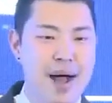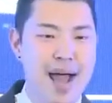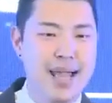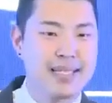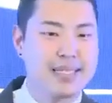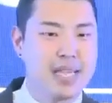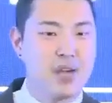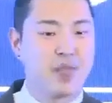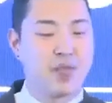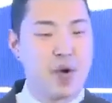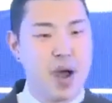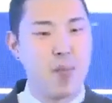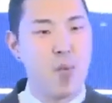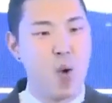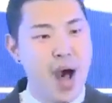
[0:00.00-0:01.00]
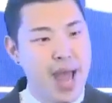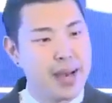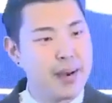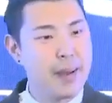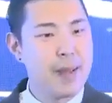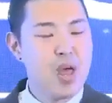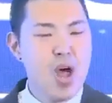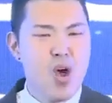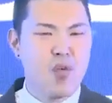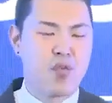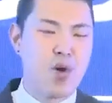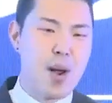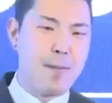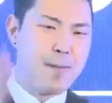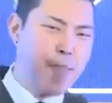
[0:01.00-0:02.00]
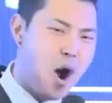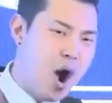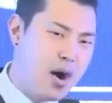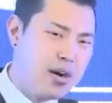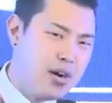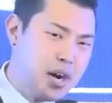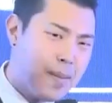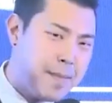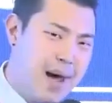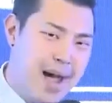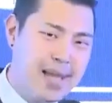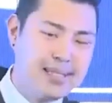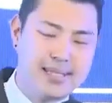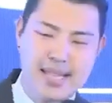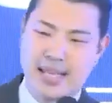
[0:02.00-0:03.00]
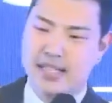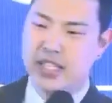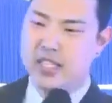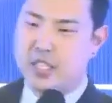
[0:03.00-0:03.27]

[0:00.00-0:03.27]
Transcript: mindset from what? From partner mindset to